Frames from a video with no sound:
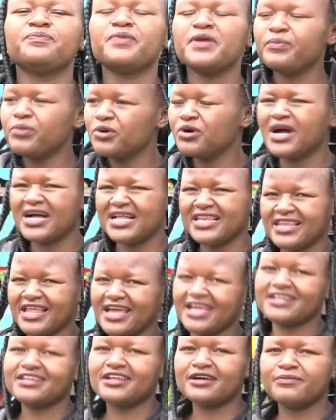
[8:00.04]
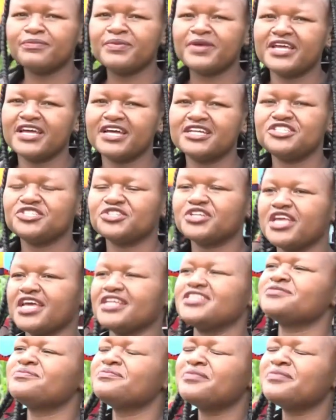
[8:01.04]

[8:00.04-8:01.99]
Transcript: people are lined up here to get